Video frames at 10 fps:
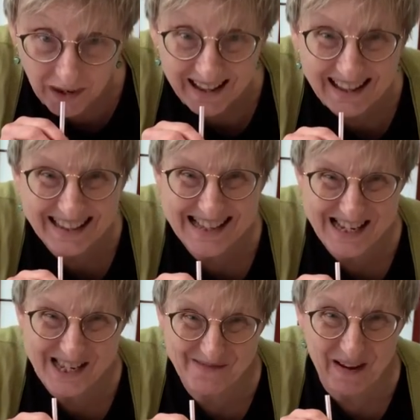This
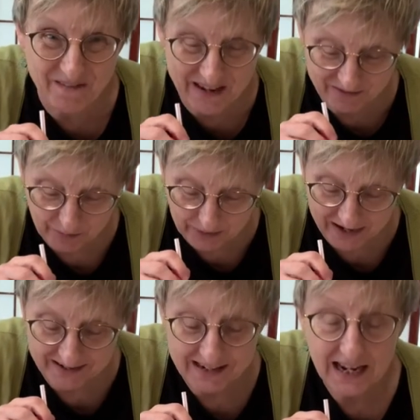is my favorite
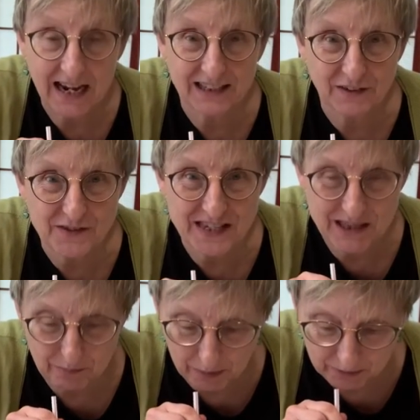part. I love seeing the
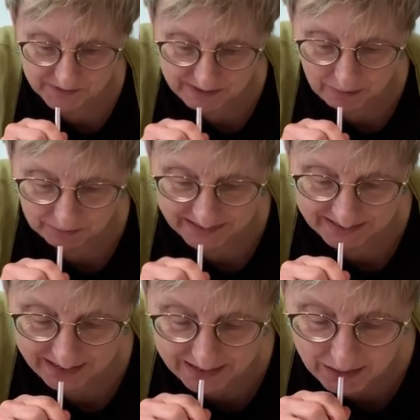bubbles come up like that.